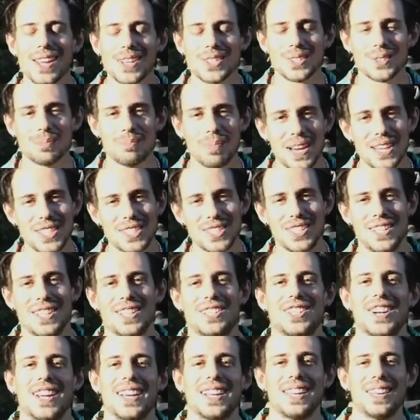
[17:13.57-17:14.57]
So make sure you
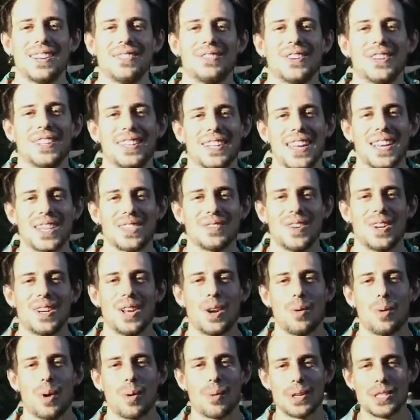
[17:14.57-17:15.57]
check in for the next
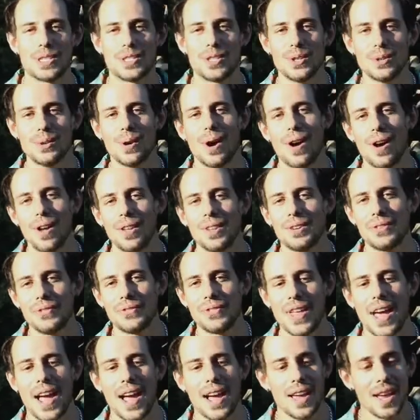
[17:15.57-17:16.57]
video where we do all
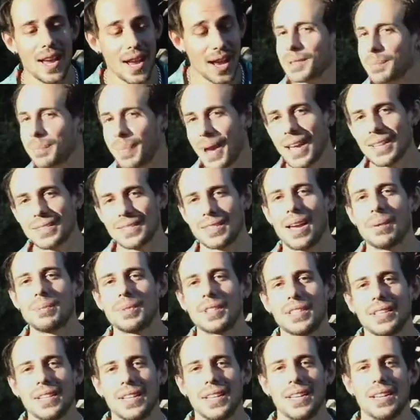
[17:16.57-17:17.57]
of that. It's about time
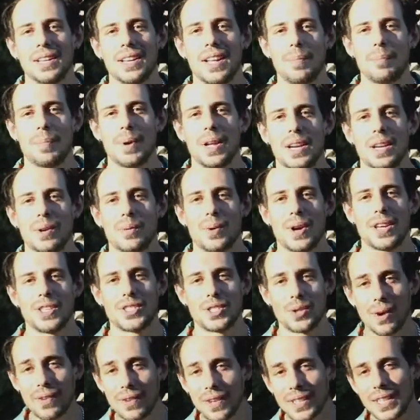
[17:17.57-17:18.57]
to clean it up anyway,
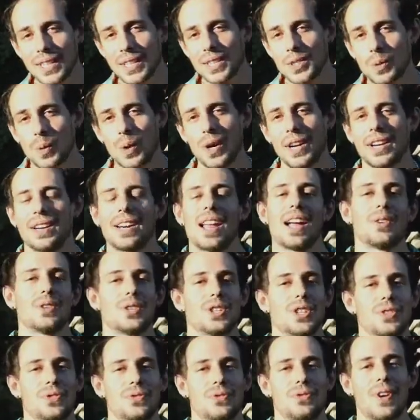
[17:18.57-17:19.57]
so everything is working out
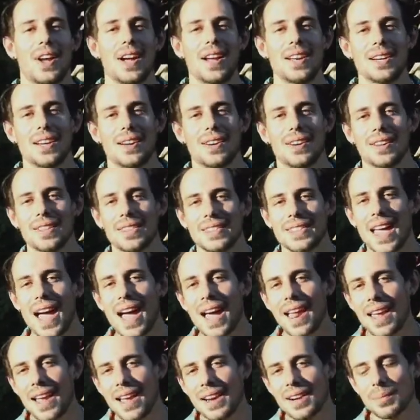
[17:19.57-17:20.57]
just fine on that
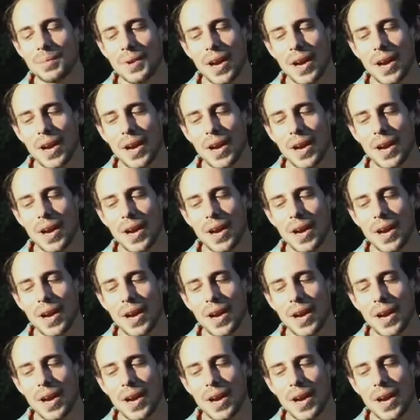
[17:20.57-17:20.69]
end.